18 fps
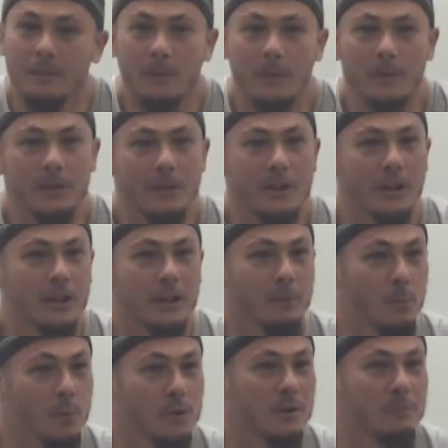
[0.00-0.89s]
For us,
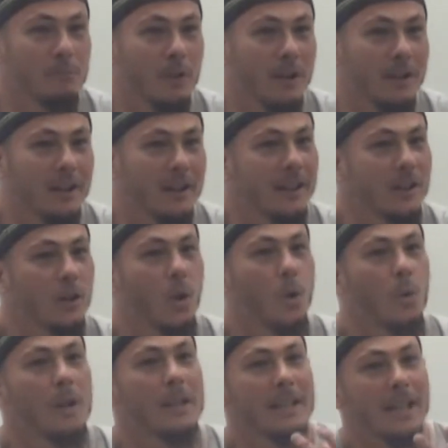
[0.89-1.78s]
the Muslim brother, he
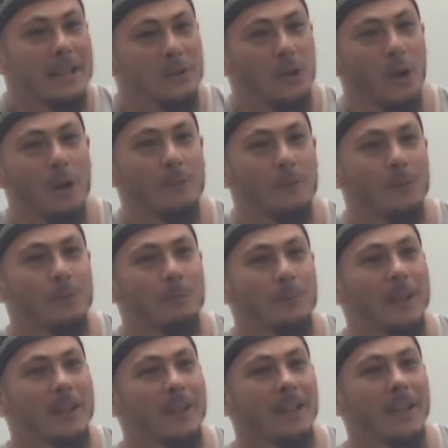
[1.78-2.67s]
always had time for
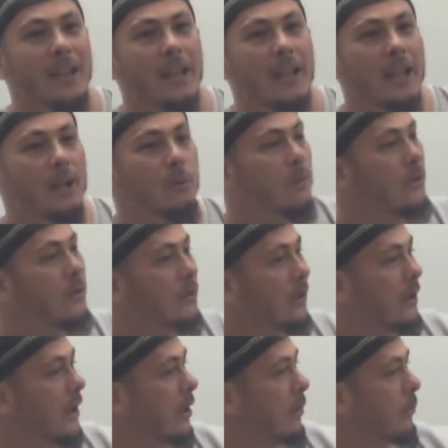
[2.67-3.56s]
me.
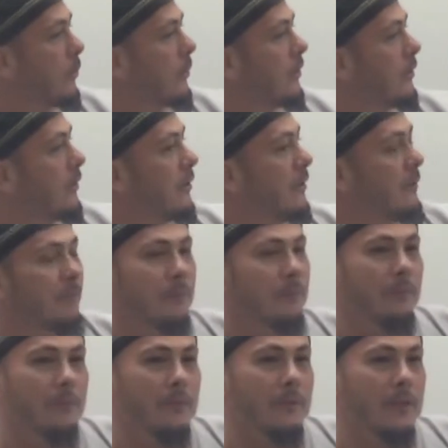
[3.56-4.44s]

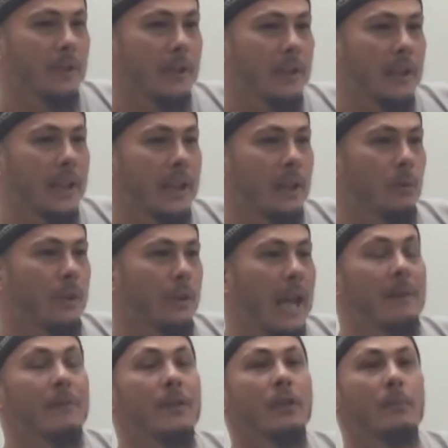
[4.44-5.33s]
He would
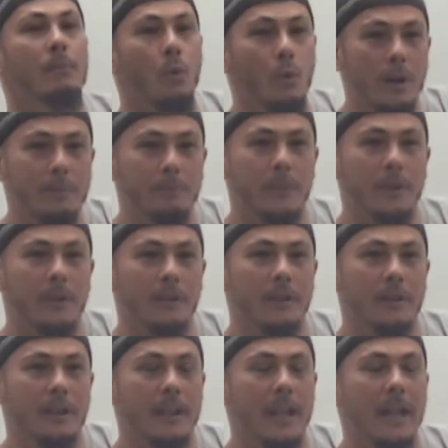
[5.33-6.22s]
have an appointment
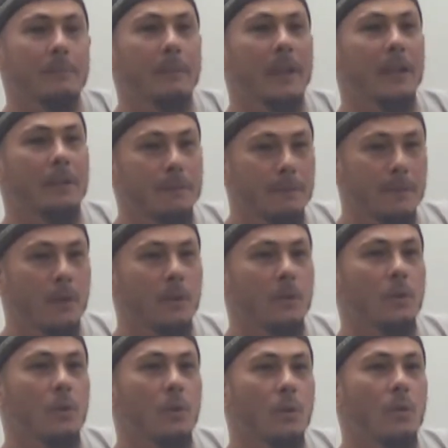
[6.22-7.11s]
and make a
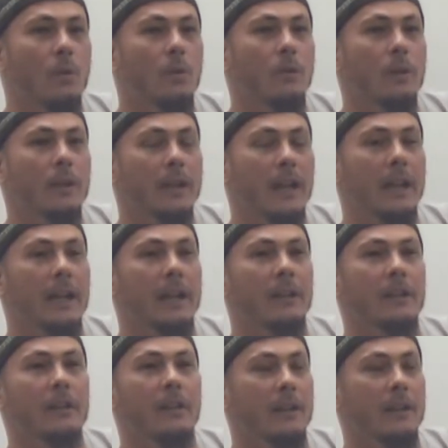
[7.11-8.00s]
phone call
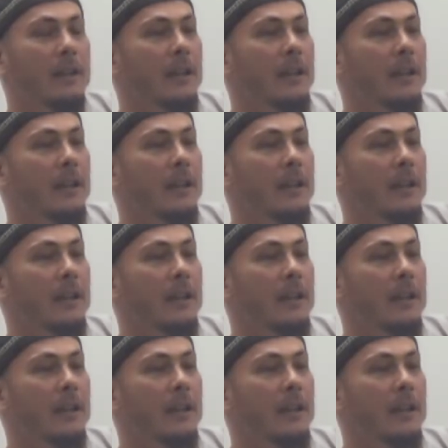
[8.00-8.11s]
and